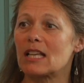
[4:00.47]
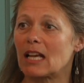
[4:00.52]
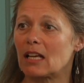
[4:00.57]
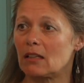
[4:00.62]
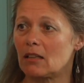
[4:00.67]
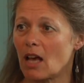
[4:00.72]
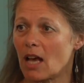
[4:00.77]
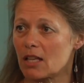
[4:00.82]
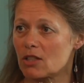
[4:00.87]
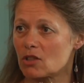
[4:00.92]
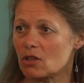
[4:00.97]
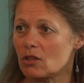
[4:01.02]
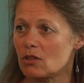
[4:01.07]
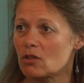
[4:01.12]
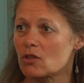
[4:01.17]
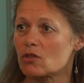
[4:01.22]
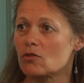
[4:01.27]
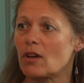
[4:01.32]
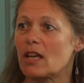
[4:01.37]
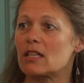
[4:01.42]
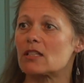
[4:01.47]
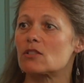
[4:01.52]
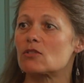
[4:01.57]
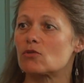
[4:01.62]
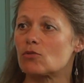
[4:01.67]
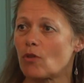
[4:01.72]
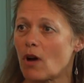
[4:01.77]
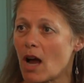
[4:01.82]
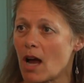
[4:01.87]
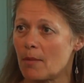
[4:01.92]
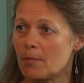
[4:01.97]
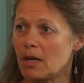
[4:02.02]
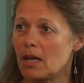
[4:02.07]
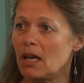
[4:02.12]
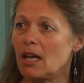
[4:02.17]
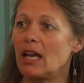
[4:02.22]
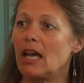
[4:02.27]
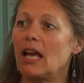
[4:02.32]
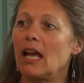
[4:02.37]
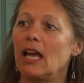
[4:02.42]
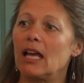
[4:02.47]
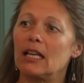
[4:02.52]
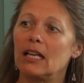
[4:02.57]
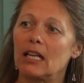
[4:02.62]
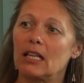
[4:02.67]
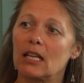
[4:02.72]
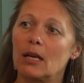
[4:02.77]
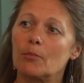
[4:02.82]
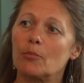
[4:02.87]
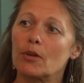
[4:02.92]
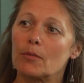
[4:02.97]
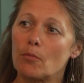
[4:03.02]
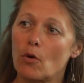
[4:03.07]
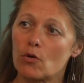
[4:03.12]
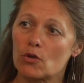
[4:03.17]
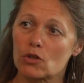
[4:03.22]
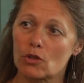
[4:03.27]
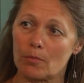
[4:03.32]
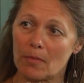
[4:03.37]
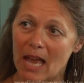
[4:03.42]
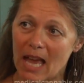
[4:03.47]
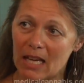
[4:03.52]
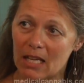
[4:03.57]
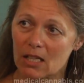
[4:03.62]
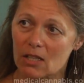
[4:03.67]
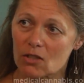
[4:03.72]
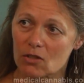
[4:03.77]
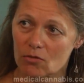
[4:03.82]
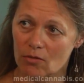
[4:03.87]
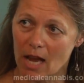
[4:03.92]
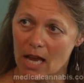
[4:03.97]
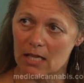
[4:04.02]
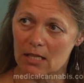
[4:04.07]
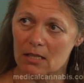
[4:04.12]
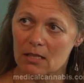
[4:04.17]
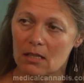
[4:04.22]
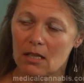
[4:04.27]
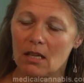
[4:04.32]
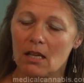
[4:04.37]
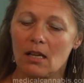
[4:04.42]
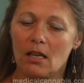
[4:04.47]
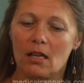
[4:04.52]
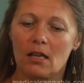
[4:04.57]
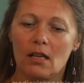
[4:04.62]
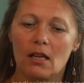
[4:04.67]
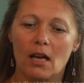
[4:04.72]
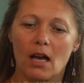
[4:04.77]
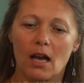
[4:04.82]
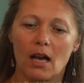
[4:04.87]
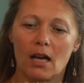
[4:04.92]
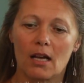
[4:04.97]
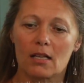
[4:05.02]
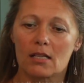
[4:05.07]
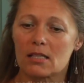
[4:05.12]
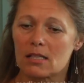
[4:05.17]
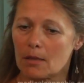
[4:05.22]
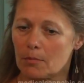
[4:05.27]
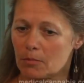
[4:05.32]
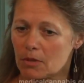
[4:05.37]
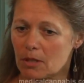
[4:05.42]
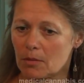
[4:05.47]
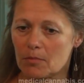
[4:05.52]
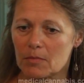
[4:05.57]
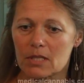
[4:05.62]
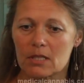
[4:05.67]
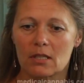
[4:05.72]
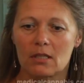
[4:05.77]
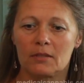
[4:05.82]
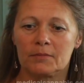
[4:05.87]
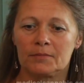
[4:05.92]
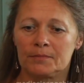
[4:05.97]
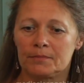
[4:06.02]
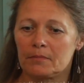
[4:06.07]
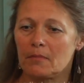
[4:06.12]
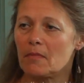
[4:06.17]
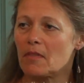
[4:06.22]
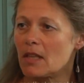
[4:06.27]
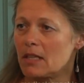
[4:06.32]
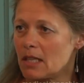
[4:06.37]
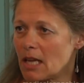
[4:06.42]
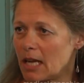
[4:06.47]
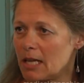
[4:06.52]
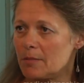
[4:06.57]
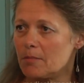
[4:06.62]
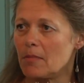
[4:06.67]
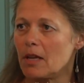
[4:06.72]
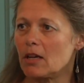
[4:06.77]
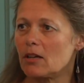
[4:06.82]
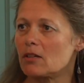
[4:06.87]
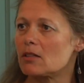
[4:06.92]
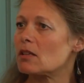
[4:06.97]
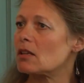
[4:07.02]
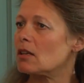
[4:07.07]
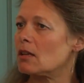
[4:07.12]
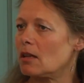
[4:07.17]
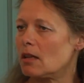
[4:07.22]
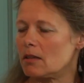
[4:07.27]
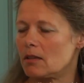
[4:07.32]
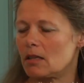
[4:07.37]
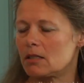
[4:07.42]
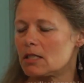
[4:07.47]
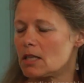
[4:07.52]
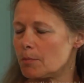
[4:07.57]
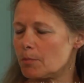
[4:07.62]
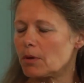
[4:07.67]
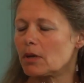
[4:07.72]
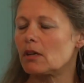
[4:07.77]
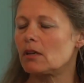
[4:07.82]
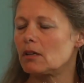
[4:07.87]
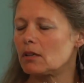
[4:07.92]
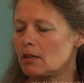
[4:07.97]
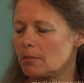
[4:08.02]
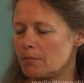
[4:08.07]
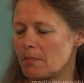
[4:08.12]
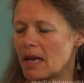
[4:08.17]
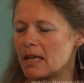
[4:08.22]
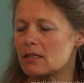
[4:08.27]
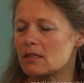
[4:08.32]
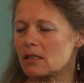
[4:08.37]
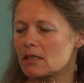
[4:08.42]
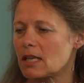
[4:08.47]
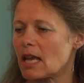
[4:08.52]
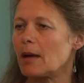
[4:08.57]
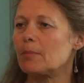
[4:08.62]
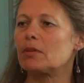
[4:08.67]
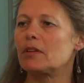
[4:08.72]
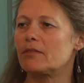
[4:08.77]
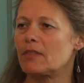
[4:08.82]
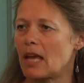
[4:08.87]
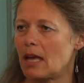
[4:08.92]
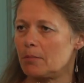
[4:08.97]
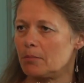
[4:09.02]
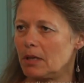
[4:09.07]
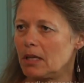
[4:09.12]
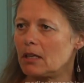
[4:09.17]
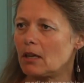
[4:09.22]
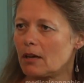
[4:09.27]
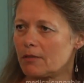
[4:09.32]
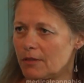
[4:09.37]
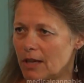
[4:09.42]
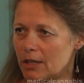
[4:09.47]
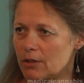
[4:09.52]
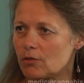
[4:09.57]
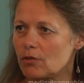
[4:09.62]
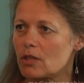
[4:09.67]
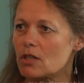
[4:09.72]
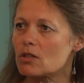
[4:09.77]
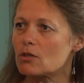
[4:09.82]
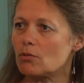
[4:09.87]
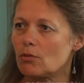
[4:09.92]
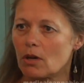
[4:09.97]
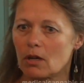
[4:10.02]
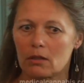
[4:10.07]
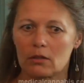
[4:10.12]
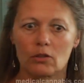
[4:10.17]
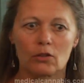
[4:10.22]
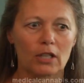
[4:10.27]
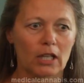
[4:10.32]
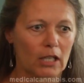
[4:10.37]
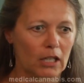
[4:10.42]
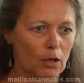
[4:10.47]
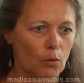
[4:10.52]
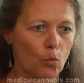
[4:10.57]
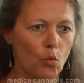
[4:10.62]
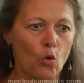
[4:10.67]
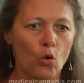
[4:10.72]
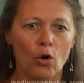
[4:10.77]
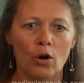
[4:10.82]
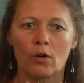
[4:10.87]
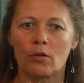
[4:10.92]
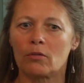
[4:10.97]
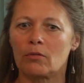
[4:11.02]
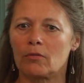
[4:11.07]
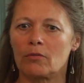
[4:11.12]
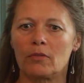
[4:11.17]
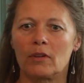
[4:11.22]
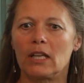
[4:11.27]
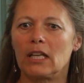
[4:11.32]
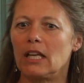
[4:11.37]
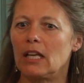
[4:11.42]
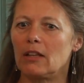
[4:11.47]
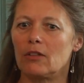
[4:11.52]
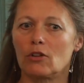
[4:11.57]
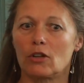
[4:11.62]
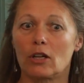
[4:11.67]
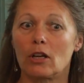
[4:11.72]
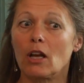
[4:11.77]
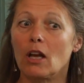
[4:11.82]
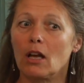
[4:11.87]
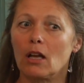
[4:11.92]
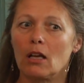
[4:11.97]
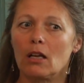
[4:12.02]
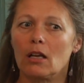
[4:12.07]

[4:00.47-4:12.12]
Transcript: psychological stress, trauma, and end up with post traumatic stress uh, symptoms the nightmare, the typical, the best example of that being our veterans who are looking at war, either